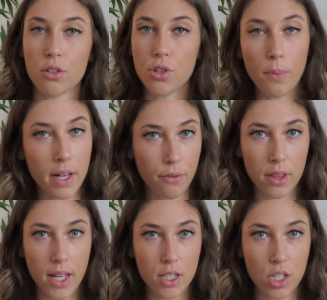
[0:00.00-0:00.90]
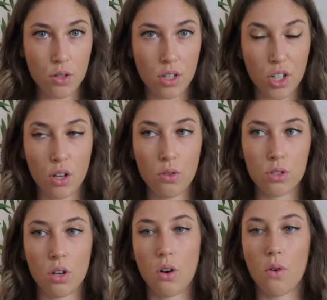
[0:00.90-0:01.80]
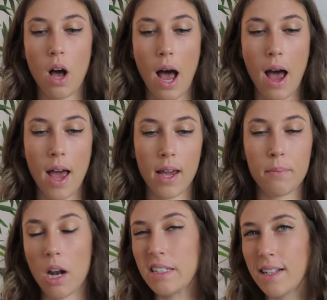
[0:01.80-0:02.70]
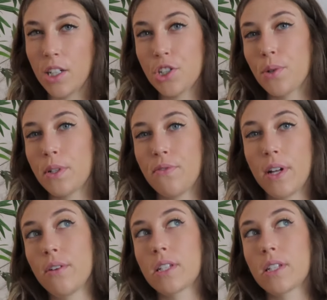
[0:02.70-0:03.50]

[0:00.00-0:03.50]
There's so many different things that you can do, so I am not exactly sure which video